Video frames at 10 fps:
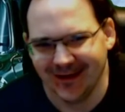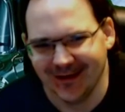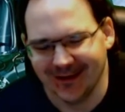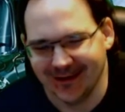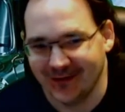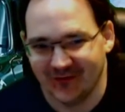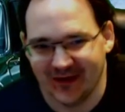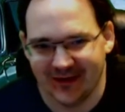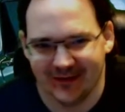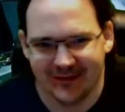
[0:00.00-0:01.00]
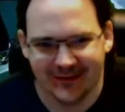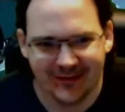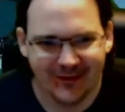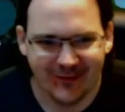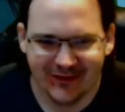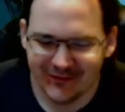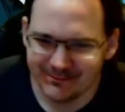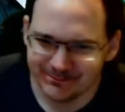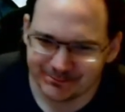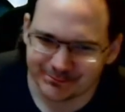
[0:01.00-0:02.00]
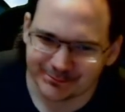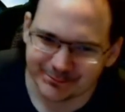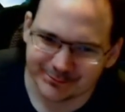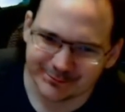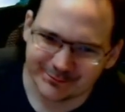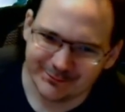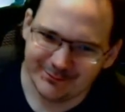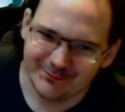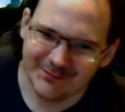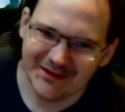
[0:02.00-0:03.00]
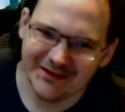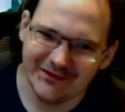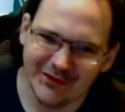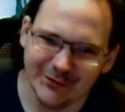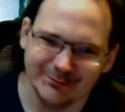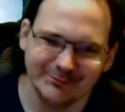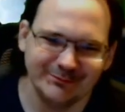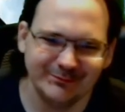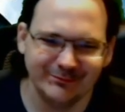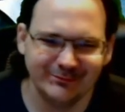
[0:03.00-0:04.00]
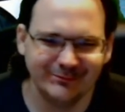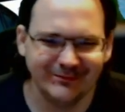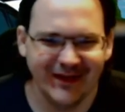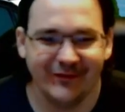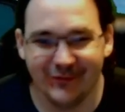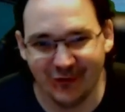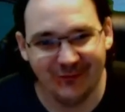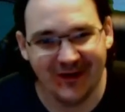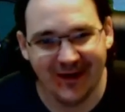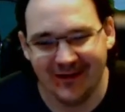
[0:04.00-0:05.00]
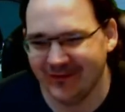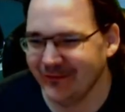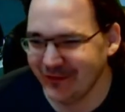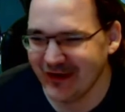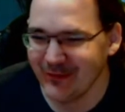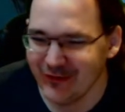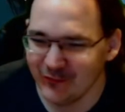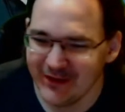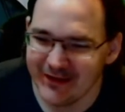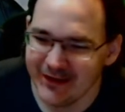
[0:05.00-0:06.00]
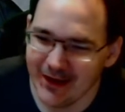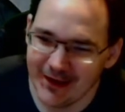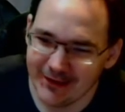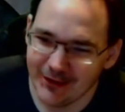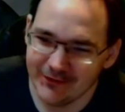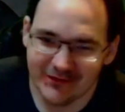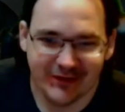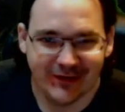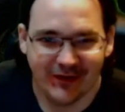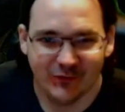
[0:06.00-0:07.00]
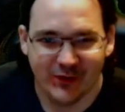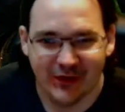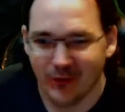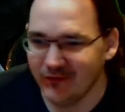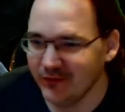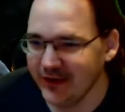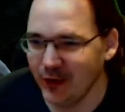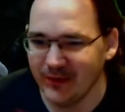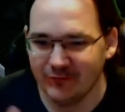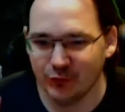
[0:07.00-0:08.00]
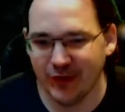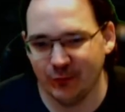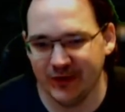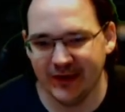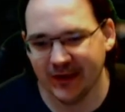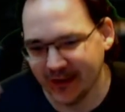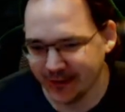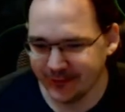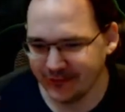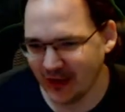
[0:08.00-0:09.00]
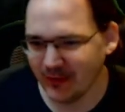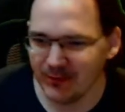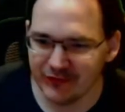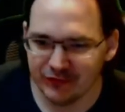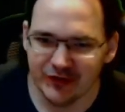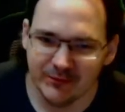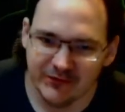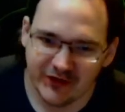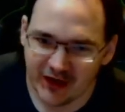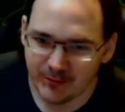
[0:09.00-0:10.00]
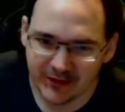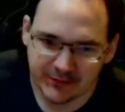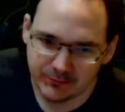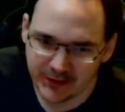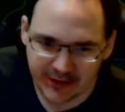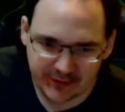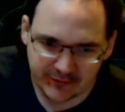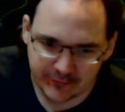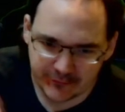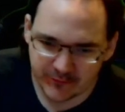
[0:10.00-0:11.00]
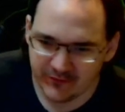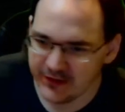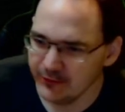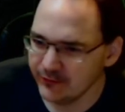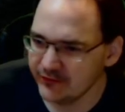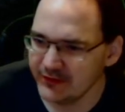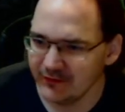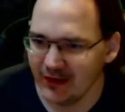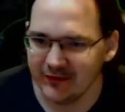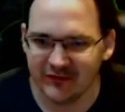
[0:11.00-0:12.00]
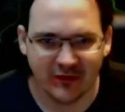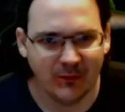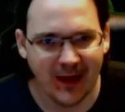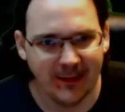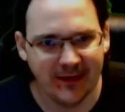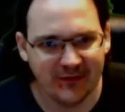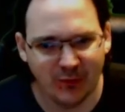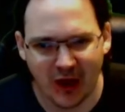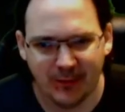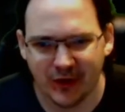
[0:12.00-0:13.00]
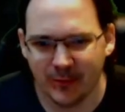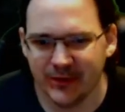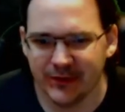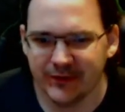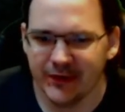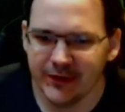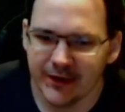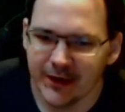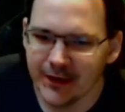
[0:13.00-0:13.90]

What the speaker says: Oh, man. Anyways. So, thanks for joining me, guys, for Gaming News Weekly, and I'll see you next week, hopefully. I hope you have a great week. Stop by my stream, check out my latest YouTube videos. I've got some highlights popping up here and there.